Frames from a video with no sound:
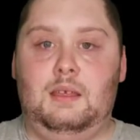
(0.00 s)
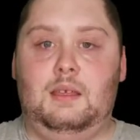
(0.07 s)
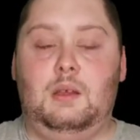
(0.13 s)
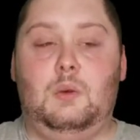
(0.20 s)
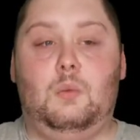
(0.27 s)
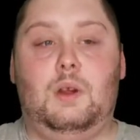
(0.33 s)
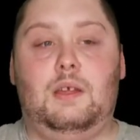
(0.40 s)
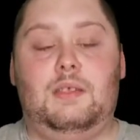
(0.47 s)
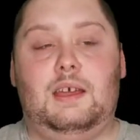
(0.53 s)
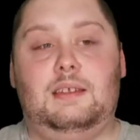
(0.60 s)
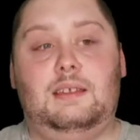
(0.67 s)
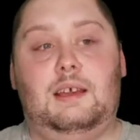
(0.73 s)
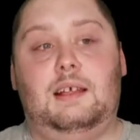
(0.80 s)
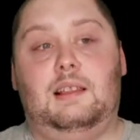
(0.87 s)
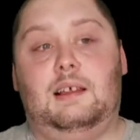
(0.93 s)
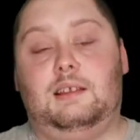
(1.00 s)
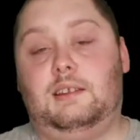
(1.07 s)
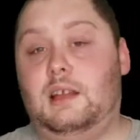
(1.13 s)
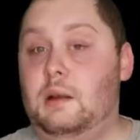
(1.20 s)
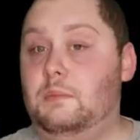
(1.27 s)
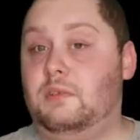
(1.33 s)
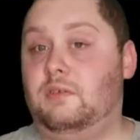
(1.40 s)
Where that dialect
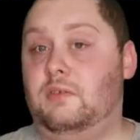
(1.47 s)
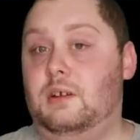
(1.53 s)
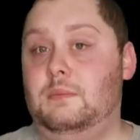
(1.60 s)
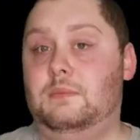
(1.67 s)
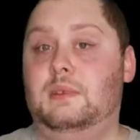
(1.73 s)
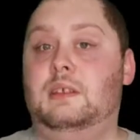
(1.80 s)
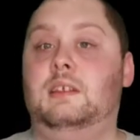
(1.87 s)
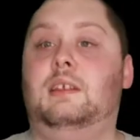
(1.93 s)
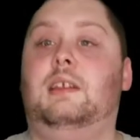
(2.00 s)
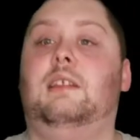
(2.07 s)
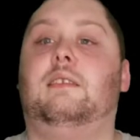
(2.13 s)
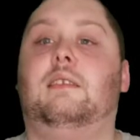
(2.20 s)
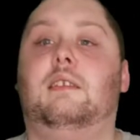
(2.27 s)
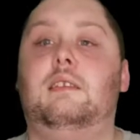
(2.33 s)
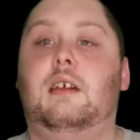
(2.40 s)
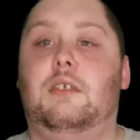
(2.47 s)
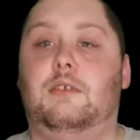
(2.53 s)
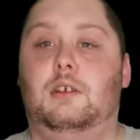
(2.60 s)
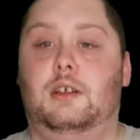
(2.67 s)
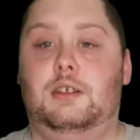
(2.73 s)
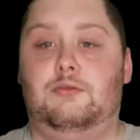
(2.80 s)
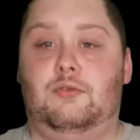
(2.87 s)
comes from is another
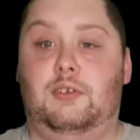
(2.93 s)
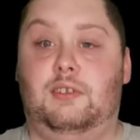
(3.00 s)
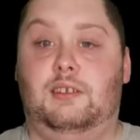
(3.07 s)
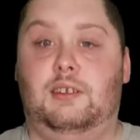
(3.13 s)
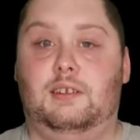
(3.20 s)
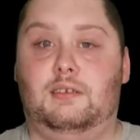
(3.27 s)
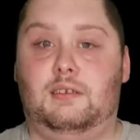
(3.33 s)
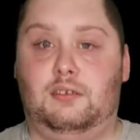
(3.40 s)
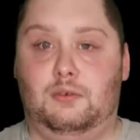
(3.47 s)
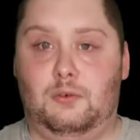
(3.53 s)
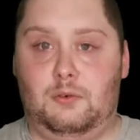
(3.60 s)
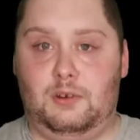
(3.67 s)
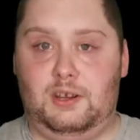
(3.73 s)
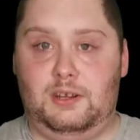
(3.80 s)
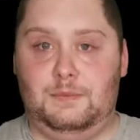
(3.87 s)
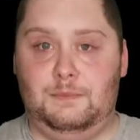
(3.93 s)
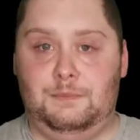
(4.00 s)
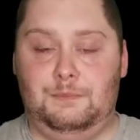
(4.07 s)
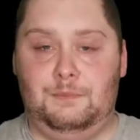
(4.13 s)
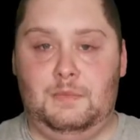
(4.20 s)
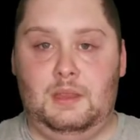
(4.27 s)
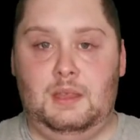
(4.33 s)
interesting story.
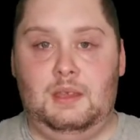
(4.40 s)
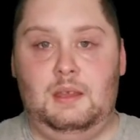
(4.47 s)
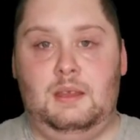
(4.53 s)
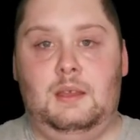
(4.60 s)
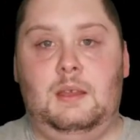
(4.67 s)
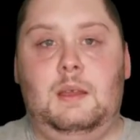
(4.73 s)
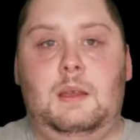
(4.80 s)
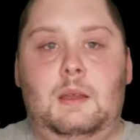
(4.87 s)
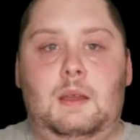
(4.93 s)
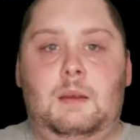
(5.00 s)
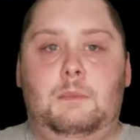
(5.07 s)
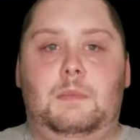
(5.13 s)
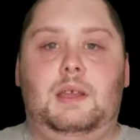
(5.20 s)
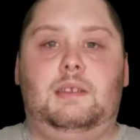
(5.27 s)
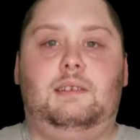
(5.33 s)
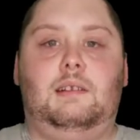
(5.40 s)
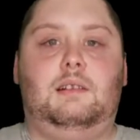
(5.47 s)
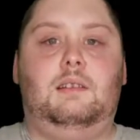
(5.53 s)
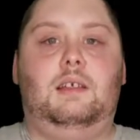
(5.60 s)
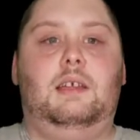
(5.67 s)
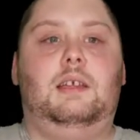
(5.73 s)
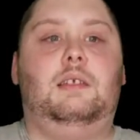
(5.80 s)

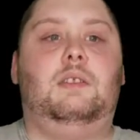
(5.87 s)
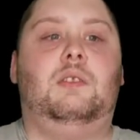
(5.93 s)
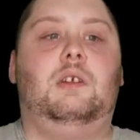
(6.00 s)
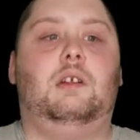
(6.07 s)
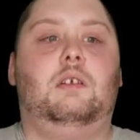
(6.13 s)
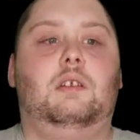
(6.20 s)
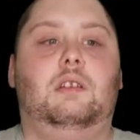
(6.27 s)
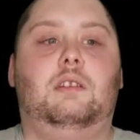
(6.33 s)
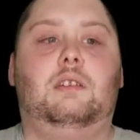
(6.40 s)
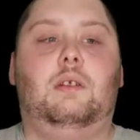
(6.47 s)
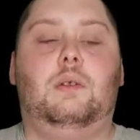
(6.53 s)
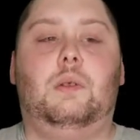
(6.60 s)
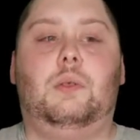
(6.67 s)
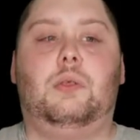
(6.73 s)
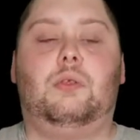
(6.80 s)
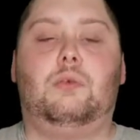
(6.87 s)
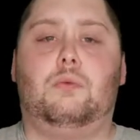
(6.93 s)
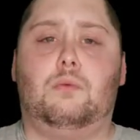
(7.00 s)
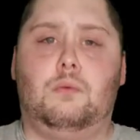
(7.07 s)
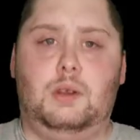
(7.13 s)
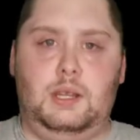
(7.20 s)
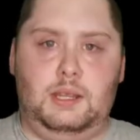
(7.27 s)
Basically, there's
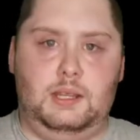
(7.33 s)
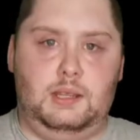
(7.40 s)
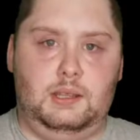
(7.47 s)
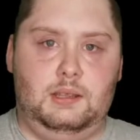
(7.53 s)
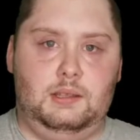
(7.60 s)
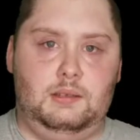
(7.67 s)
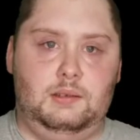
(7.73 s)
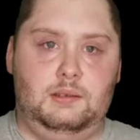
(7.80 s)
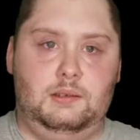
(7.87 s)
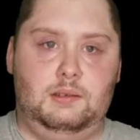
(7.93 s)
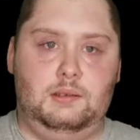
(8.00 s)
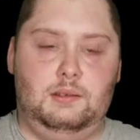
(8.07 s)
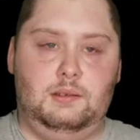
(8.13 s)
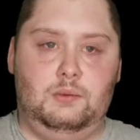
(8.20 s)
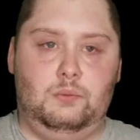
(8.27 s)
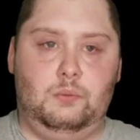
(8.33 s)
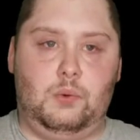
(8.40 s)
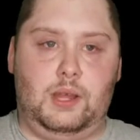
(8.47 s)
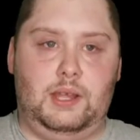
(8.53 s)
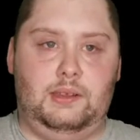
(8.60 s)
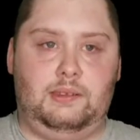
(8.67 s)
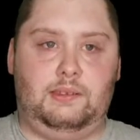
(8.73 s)
3
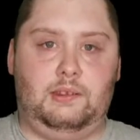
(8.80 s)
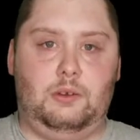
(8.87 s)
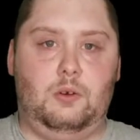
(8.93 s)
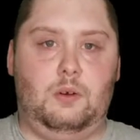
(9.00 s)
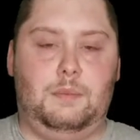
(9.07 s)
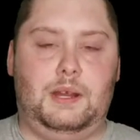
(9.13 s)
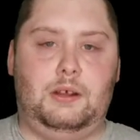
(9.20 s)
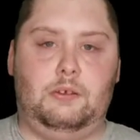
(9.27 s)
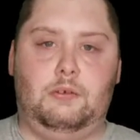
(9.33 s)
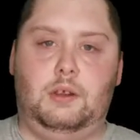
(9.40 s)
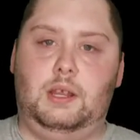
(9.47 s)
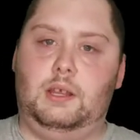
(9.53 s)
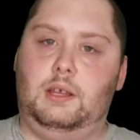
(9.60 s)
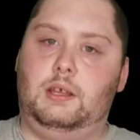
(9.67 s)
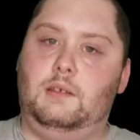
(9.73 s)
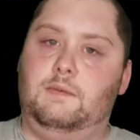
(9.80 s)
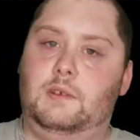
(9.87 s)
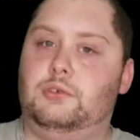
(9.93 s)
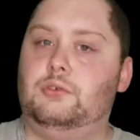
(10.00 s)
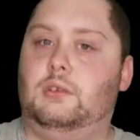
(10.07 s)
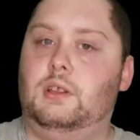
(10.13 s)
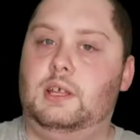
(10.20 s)
ways to go about creating an
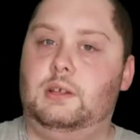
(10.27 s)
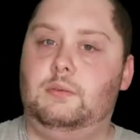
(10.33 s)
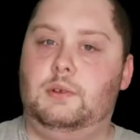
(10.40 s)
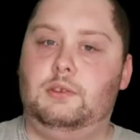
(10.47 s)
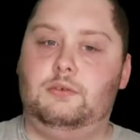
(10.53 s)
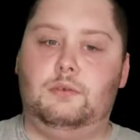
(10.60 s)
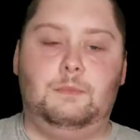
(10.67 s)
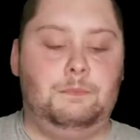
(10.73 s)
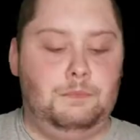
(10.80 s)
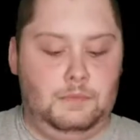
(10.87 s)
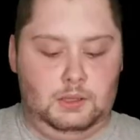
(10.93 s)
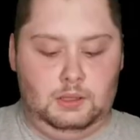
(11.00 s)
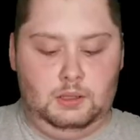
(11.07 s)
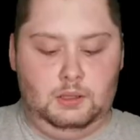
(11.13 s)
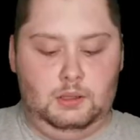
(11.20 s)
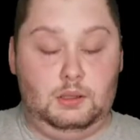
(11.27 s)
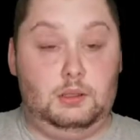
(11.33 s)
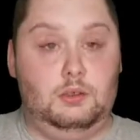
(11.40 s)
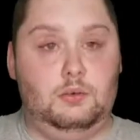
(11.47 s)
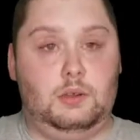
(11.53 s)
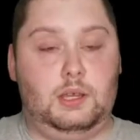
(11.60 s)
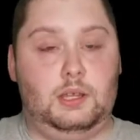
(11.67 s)
official language.
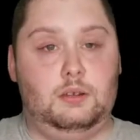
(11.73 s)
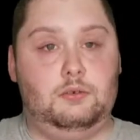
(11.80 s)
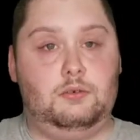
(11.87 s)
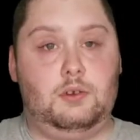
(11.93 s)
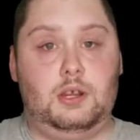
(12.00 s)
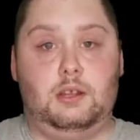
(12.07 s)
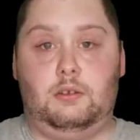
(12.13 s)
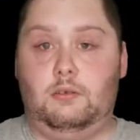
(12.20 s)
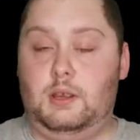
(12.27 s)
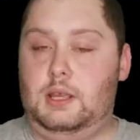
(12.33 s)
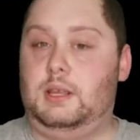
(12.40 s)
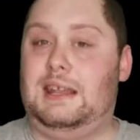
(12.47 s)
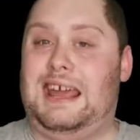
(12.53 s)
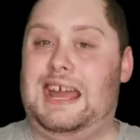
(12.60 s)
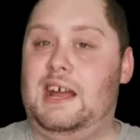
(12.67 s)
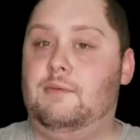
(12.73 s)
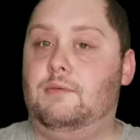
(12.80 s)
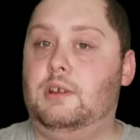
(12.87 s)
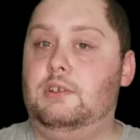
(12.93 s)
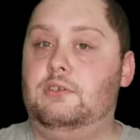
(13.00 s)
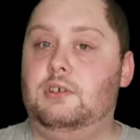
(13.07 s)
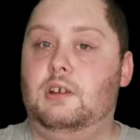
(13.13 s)
You can try to create an
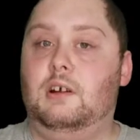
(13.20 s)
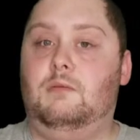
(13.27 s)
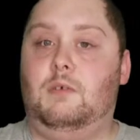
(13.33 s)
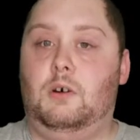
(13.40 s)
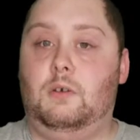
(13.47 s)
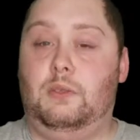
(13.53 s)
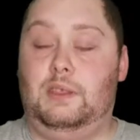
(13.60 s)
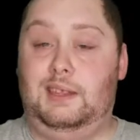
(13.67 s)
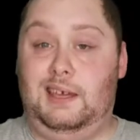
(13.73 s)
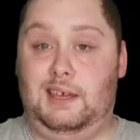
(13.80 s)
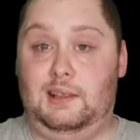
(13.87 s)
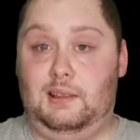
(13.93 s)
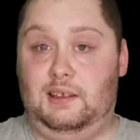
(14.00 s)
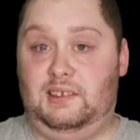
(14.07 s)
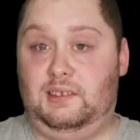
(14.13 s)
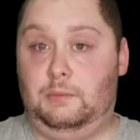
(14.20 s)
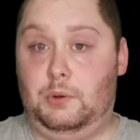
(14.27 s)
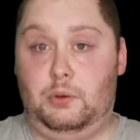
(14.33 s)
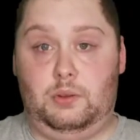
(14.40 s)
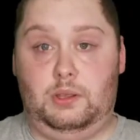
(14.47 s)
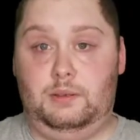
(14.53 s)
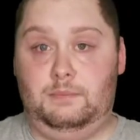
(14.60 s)
average of all the dialects
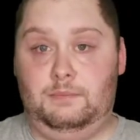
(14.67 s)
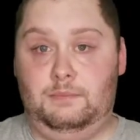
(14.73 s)
spoken.